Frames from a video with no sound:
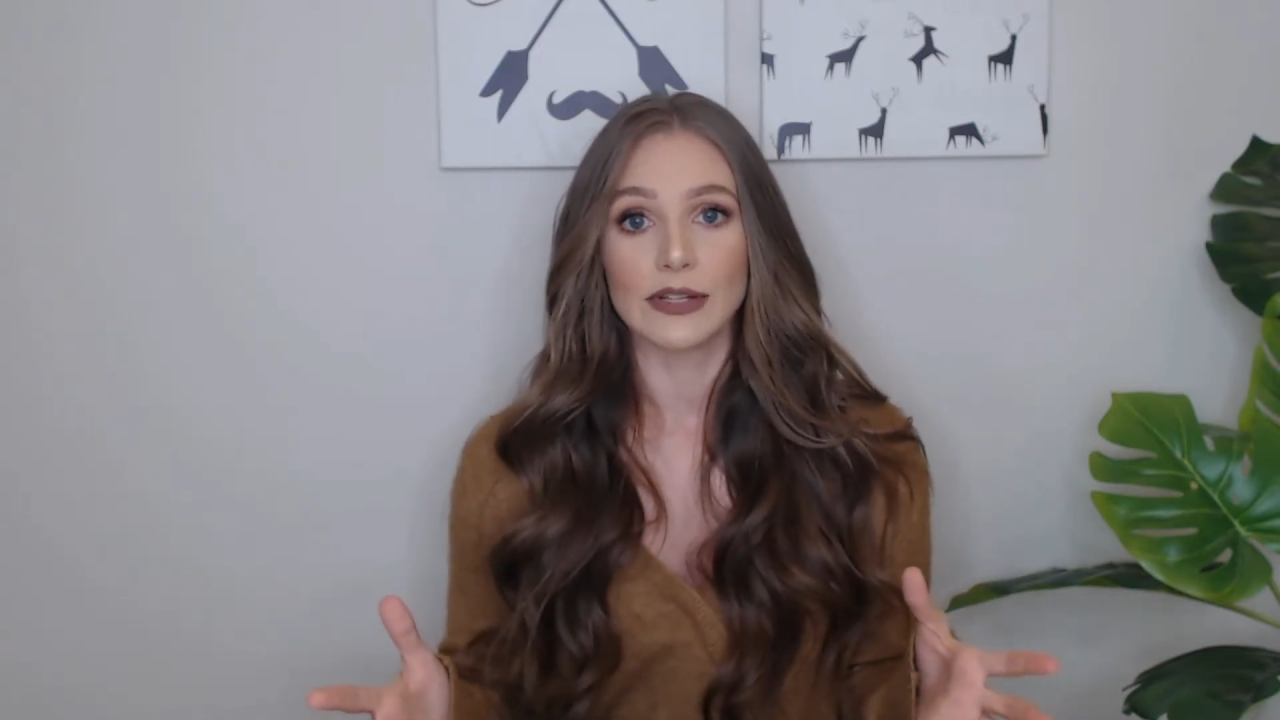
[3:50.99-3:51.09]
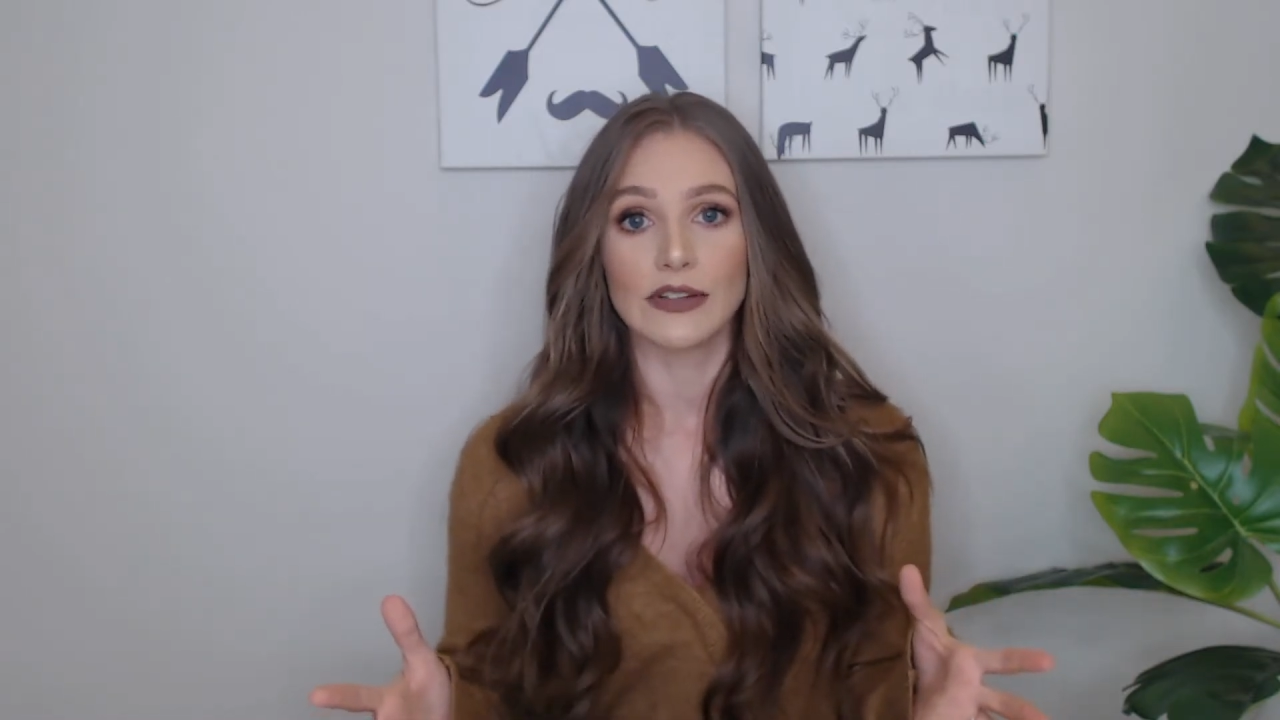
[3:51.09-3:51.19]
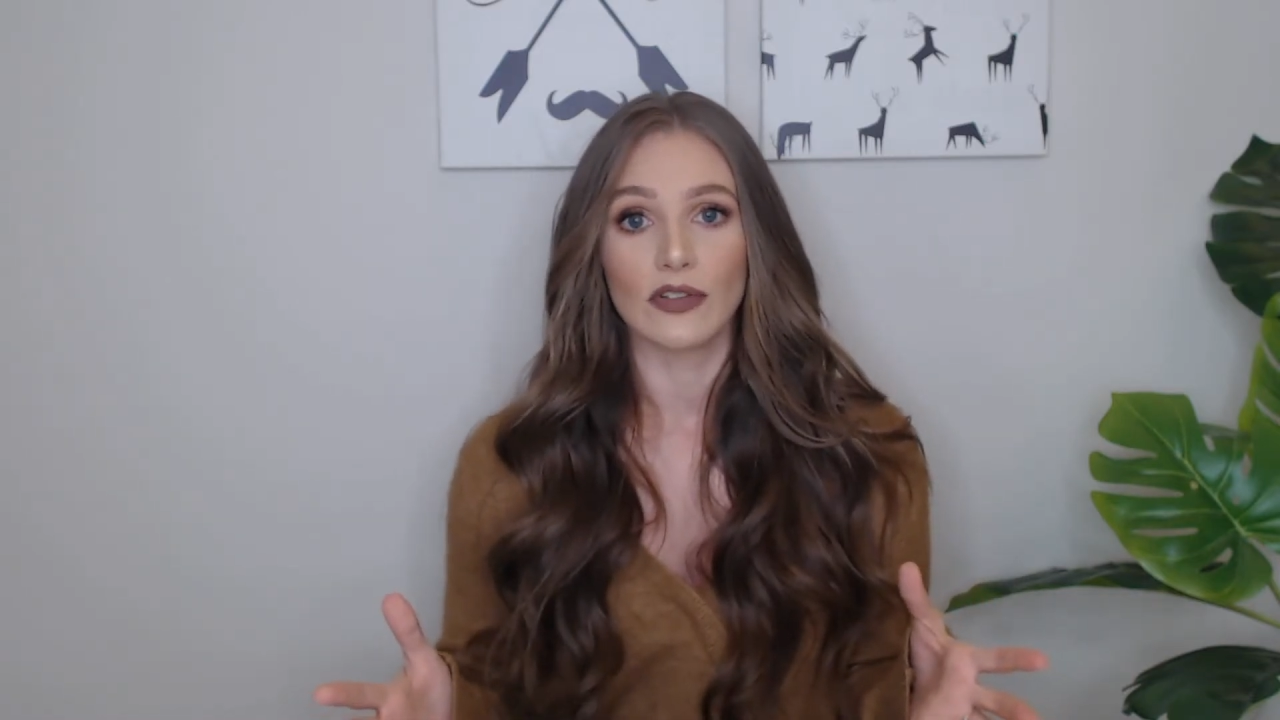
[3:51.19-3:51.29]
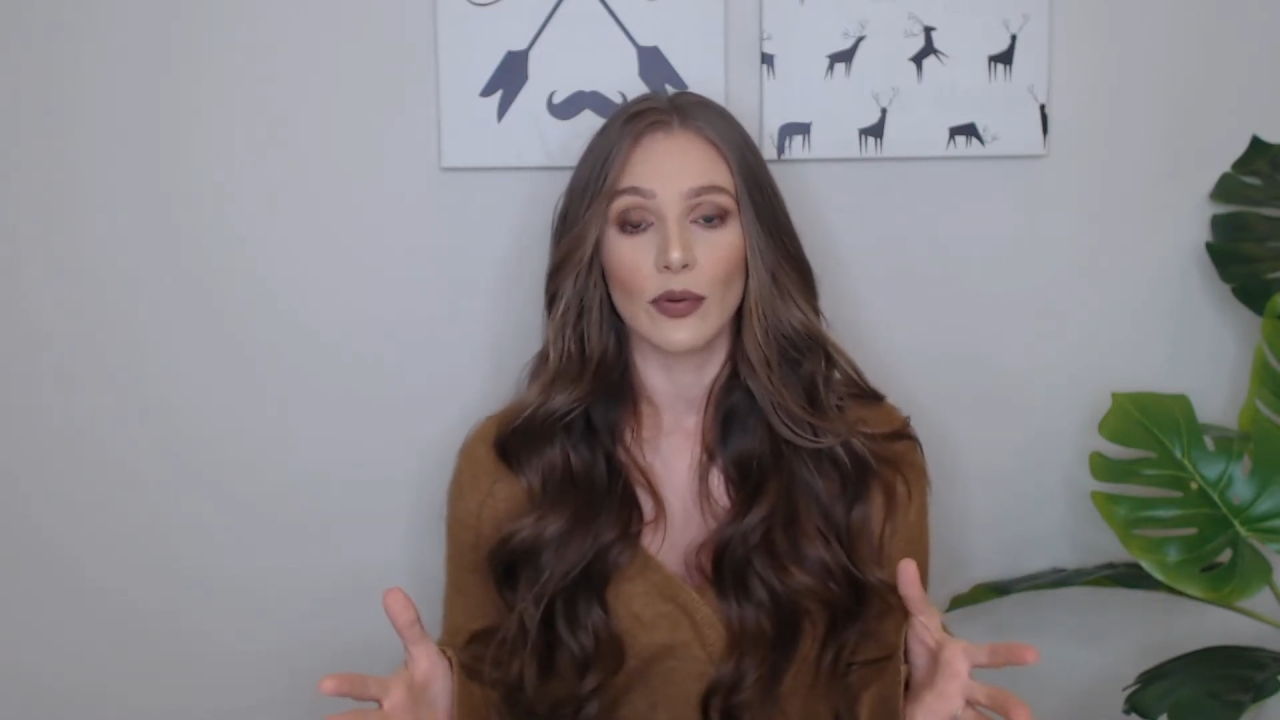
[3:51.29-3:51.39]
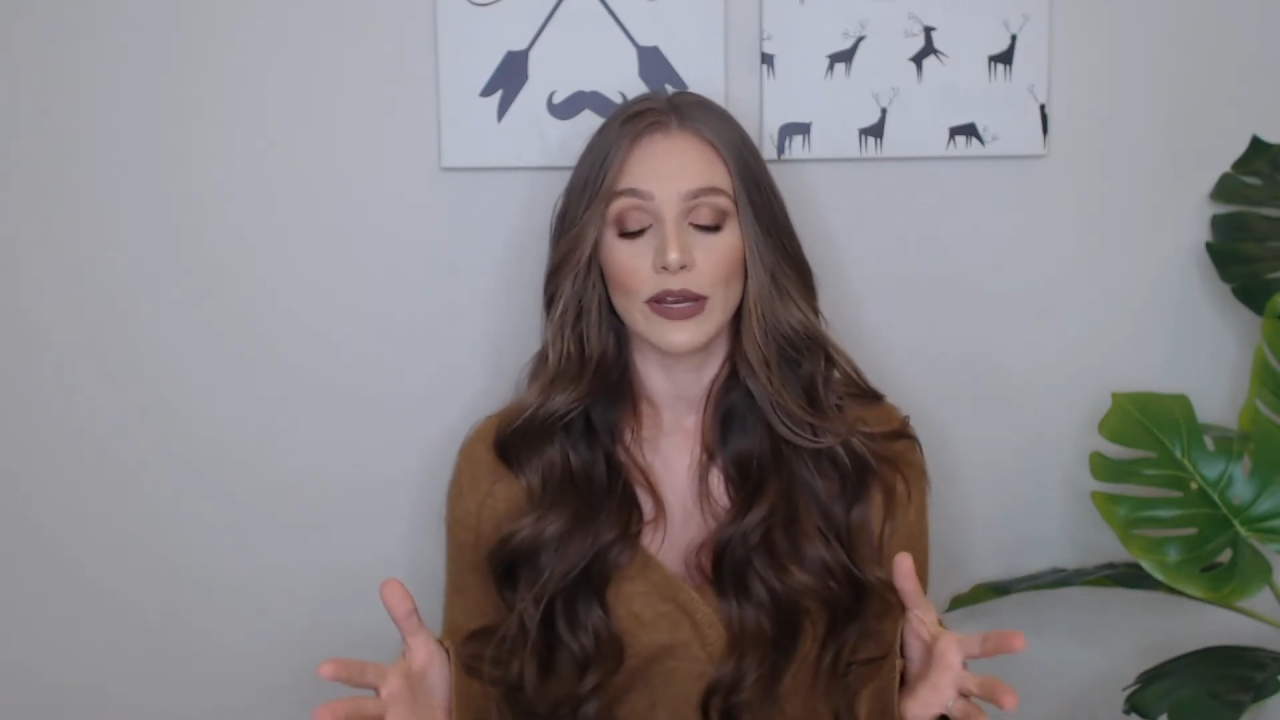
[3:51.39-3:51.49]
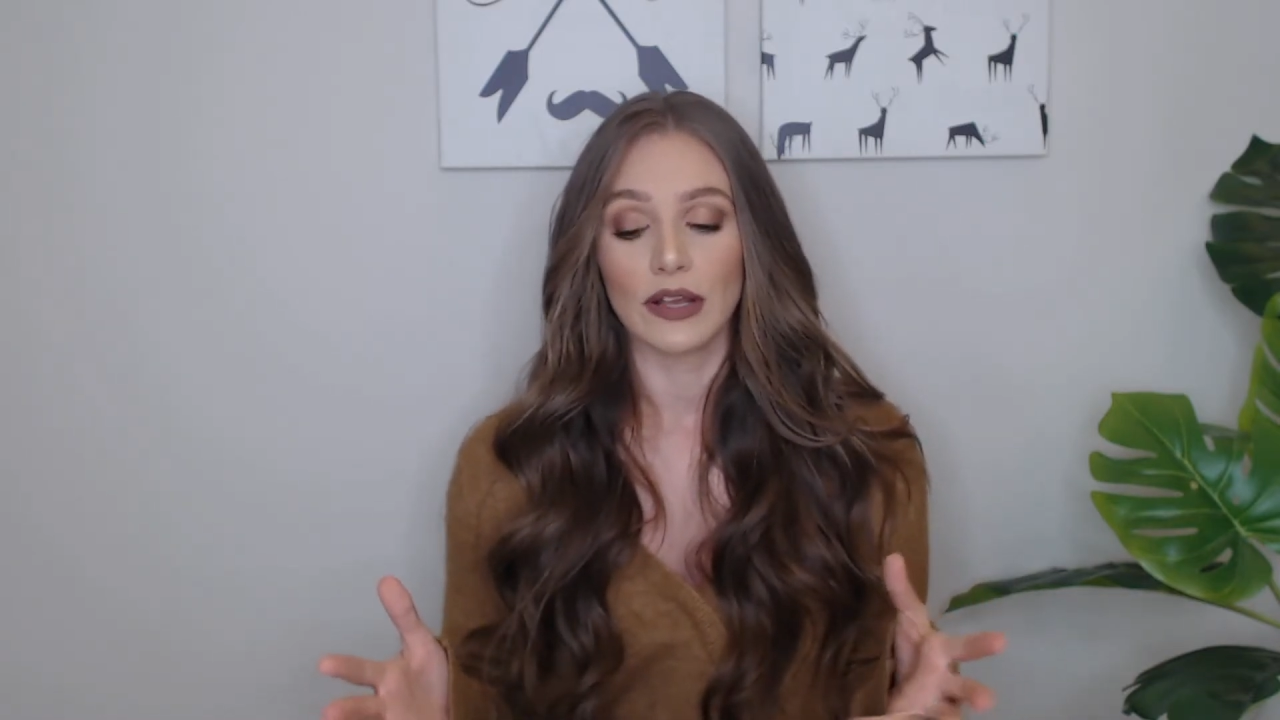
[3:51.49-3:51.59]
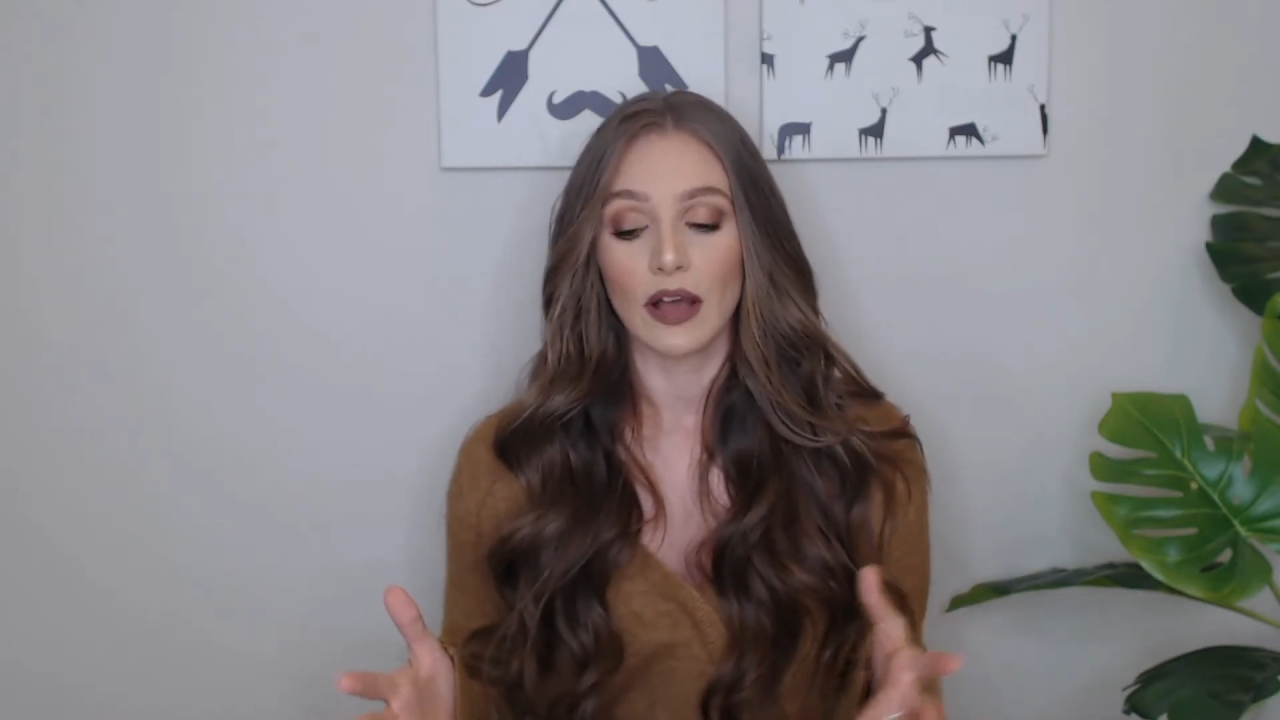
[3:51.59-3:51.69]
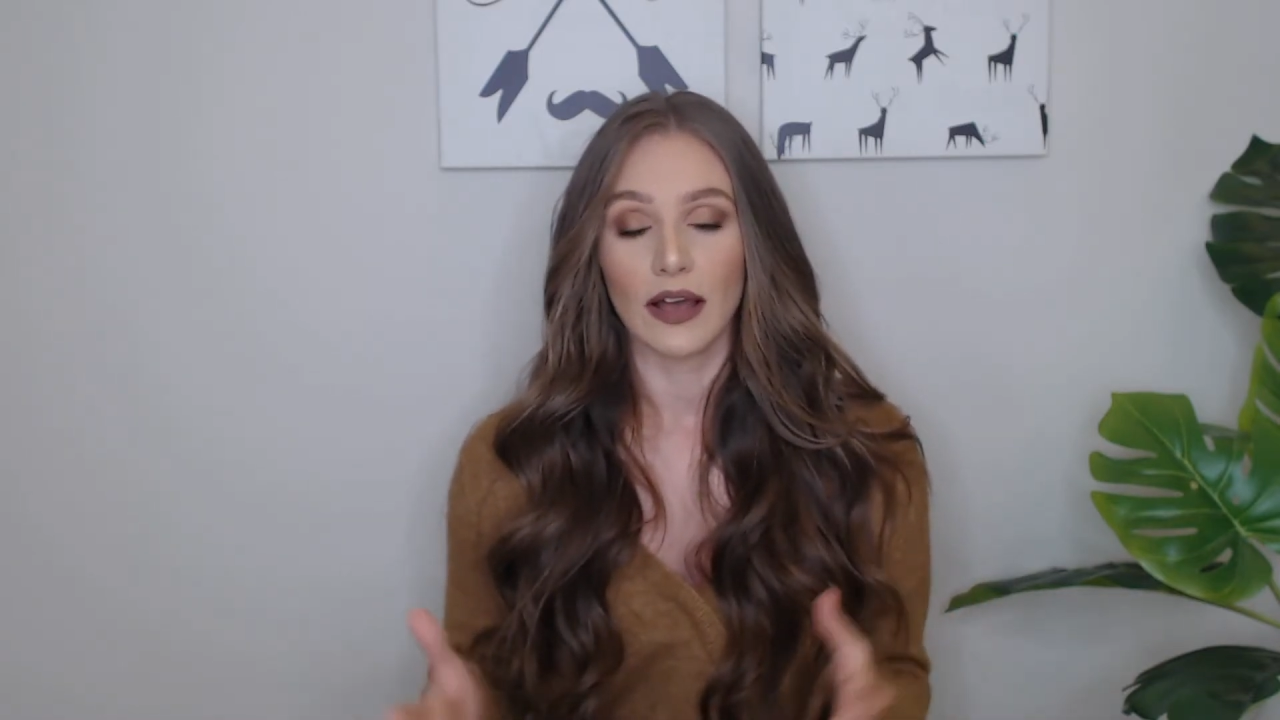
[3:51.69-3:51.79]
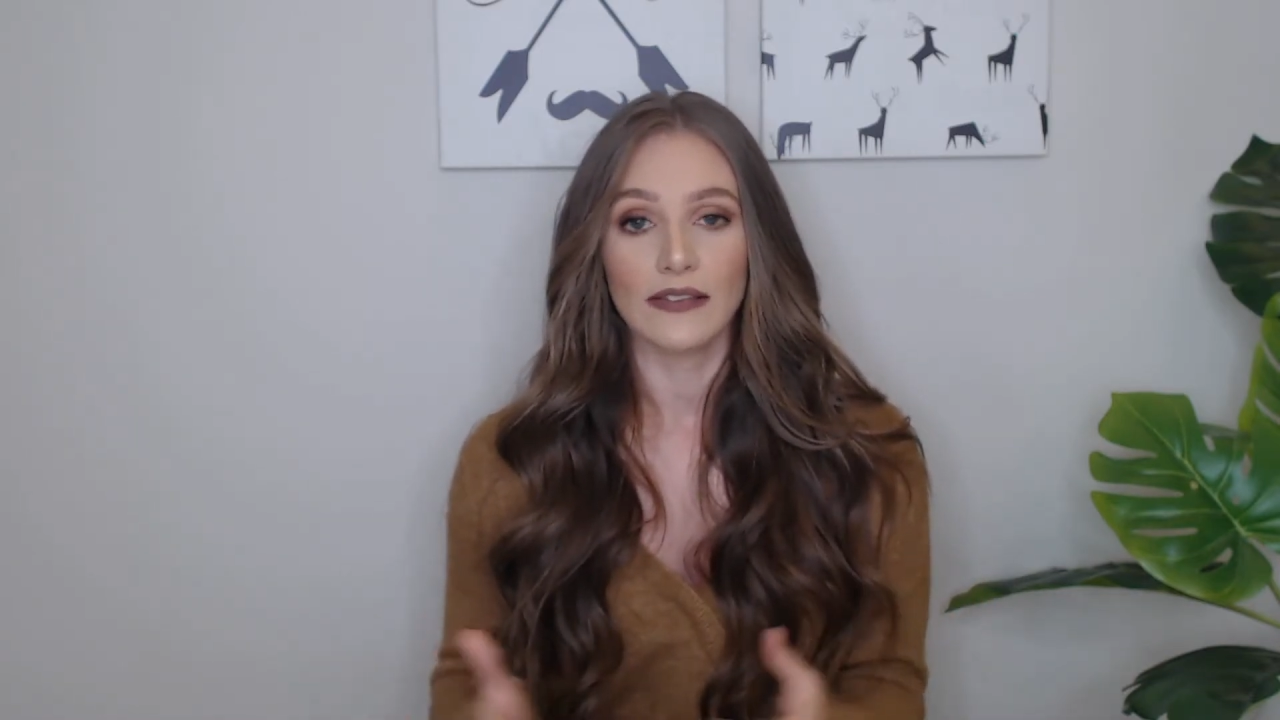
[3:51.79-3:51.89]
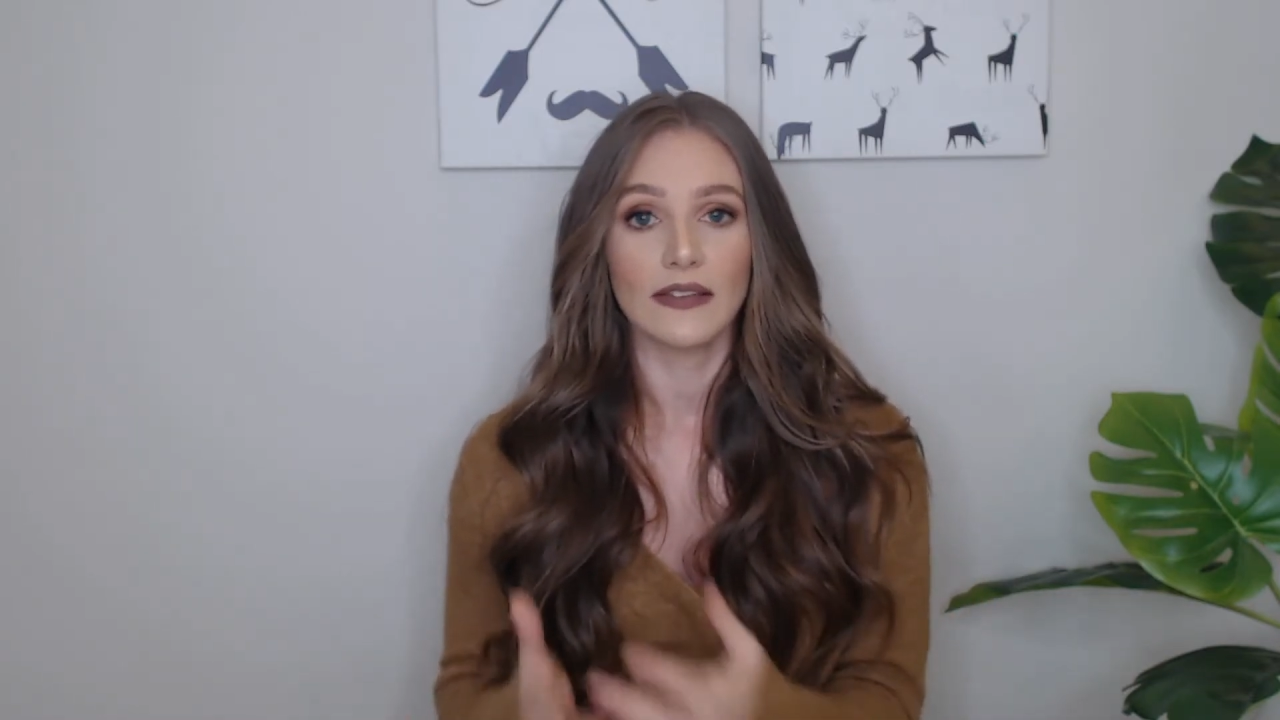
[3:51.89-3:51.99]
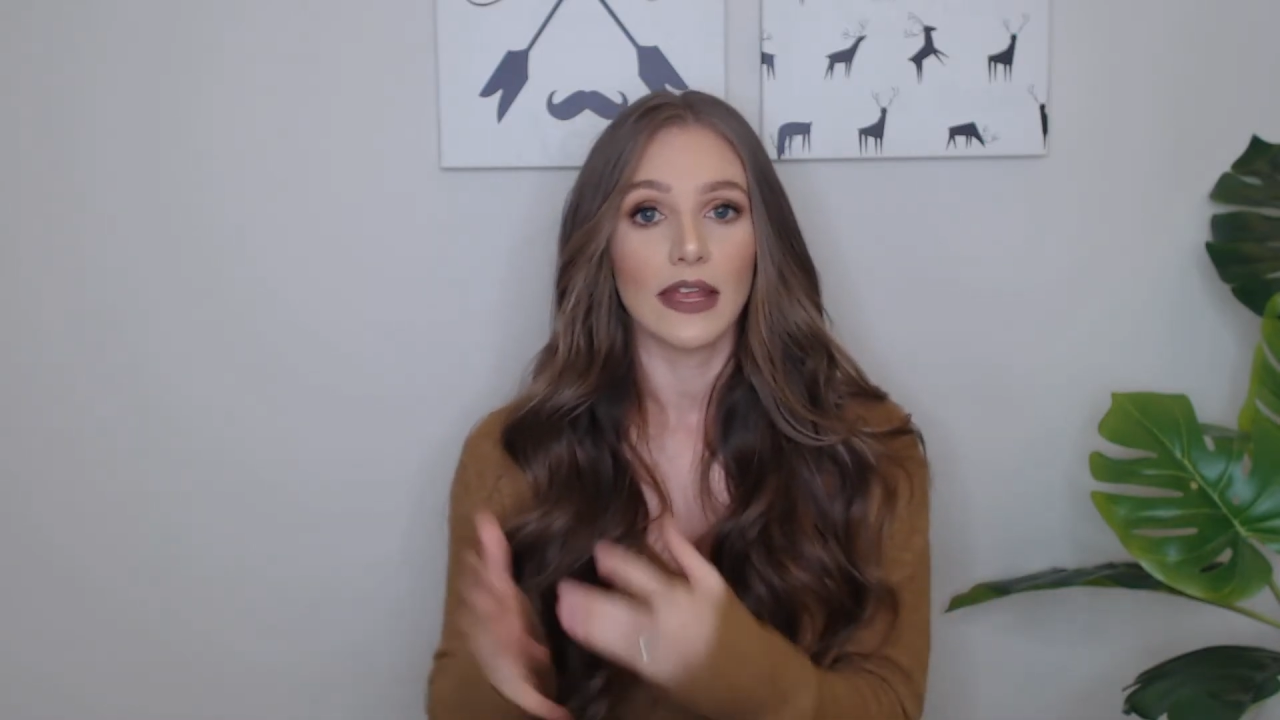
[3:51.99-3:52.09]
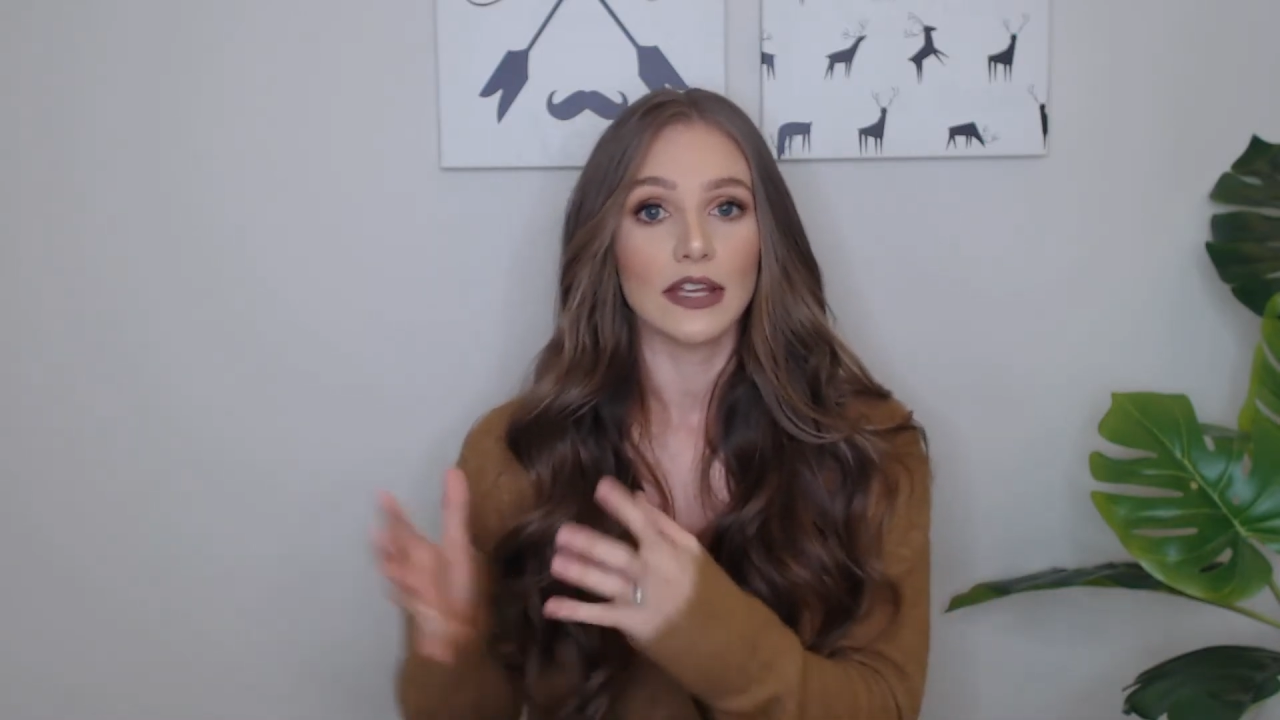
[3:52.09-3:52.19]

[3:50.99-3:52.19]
much it's going to cost,